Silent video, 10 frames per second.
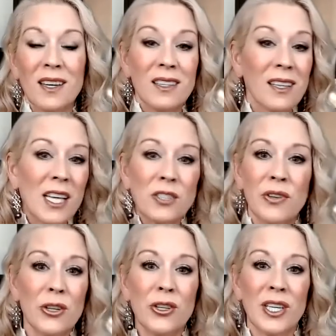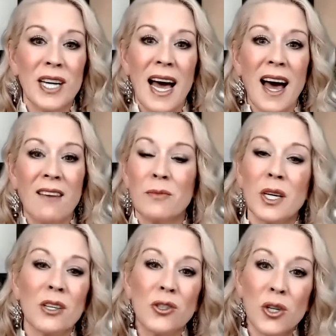the less fear you're going to have,
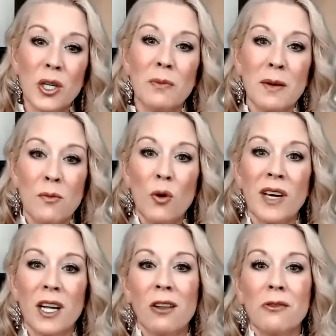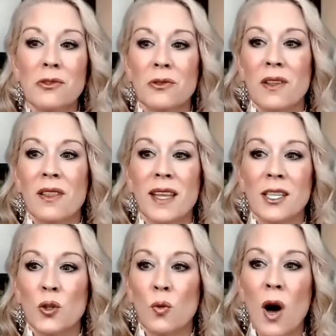because you're going to be moving closer to the
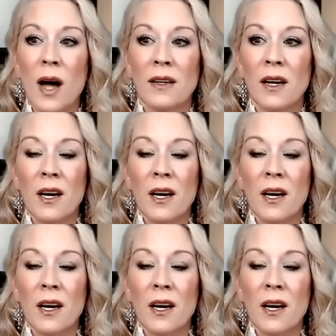things you want.